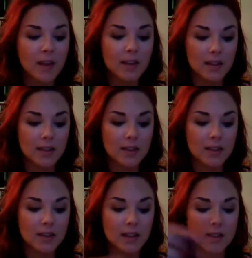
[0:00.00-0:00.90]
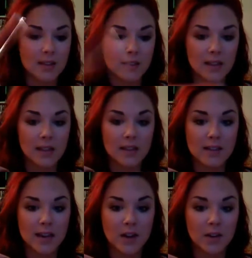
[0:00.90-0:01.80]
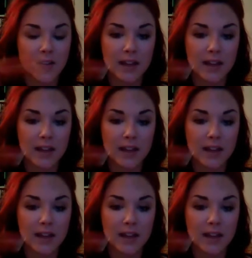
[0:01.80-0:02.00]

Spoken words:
This is the Stila Stay All Day